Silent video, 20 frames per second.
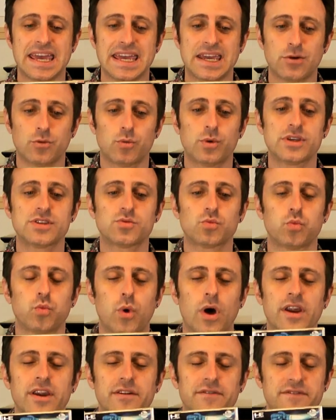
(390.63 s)
it was
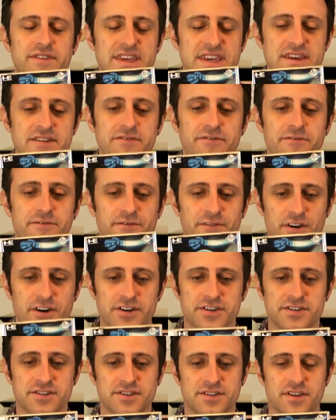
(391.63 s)
one of the
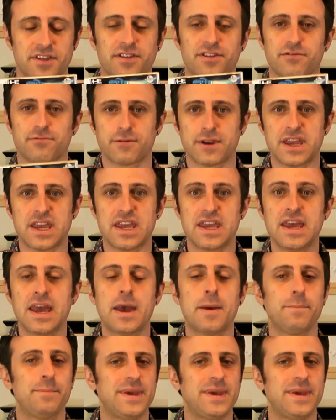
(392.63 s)
first 3